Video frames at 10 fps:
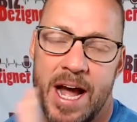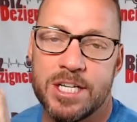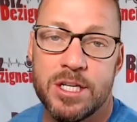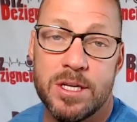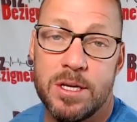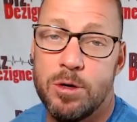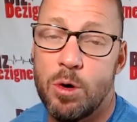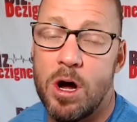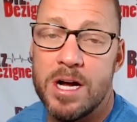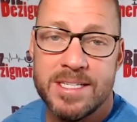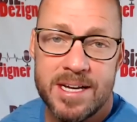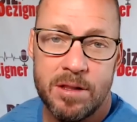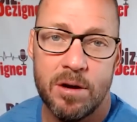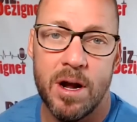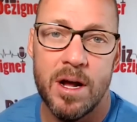actually
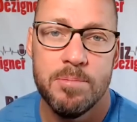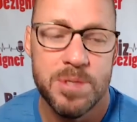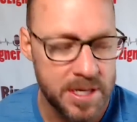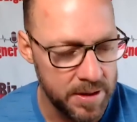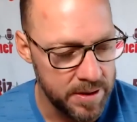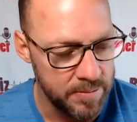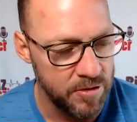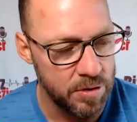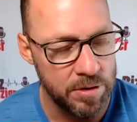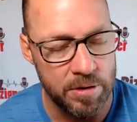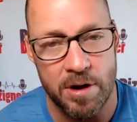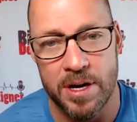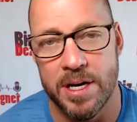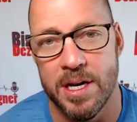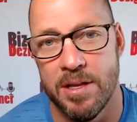cross-sell or upsell them further
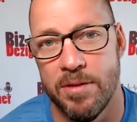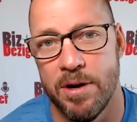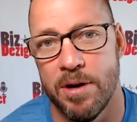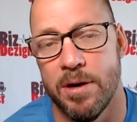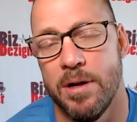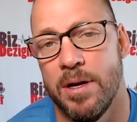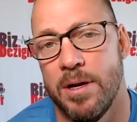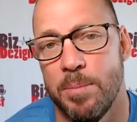on in their